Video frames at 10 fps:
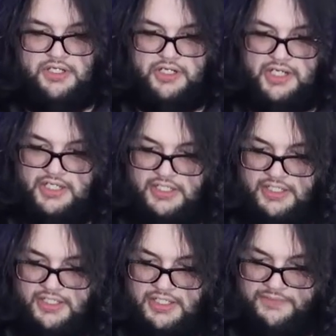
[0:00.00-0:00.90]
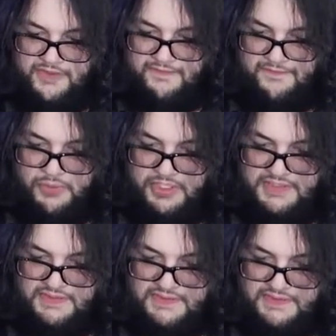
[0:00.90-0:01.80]
Alright, the
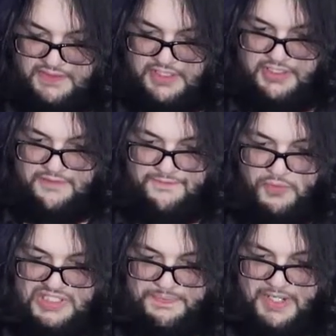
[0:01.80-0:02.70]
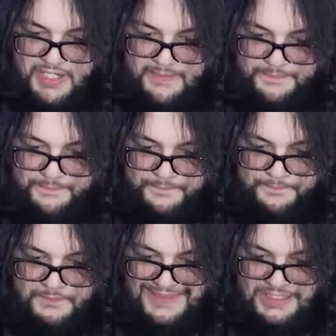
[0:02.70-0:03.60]
voice bonnet.
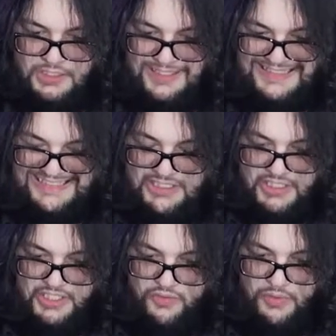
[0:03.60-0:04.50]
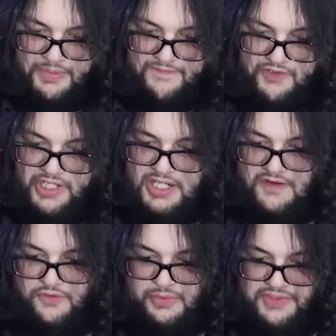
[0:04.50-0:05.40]
Okay, you want to be very
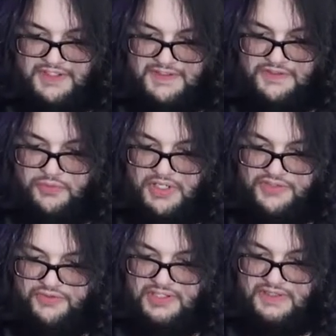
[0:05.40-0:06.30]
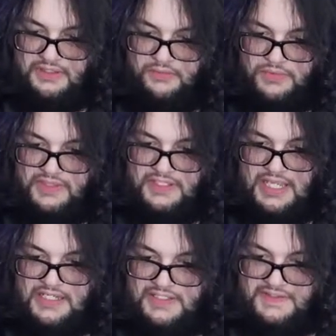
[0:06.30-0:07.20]
careful with these. These are why these are in
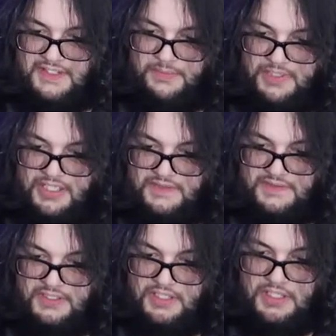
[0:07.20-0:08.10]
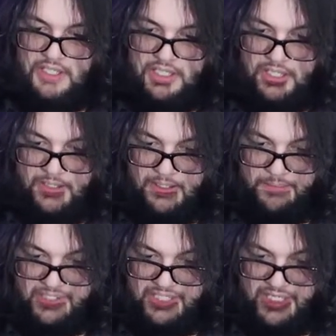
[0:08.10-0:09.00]
the anti-static bags.
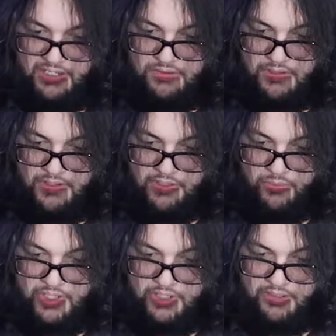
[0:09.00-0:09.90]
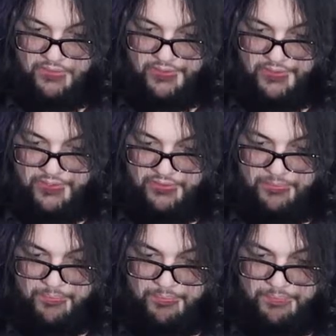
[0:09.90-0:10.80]
Mechanical hardware,
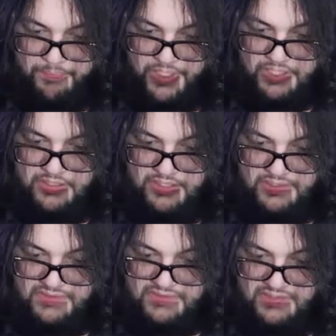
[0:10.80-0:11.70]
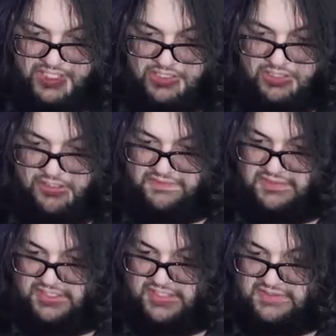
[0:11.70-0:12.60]
the button standoffs,
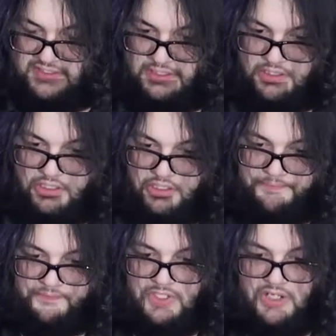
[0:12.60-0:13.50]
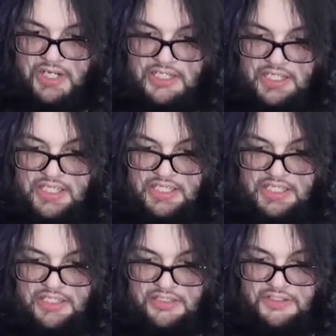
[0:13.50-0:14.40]
and the SD card. Alright,
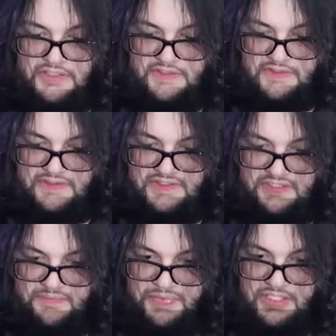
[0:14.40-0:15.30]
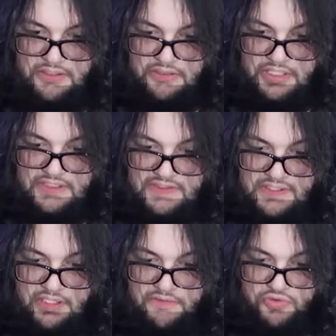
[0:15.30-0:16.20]
here is the speaker
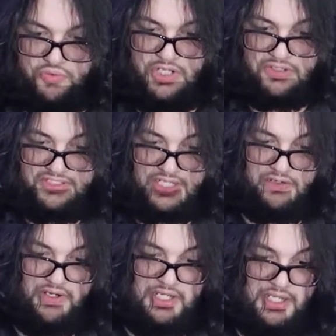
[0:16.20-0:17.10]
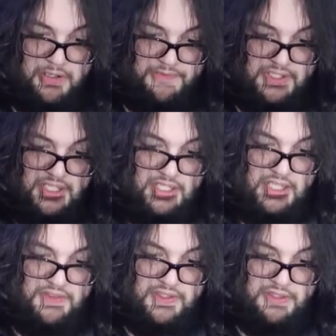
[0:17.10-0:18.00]
itself, which we're not going to check out right now.
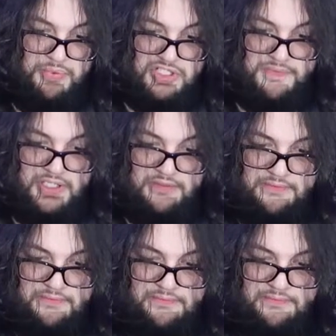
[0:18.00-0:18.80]
And then the push button.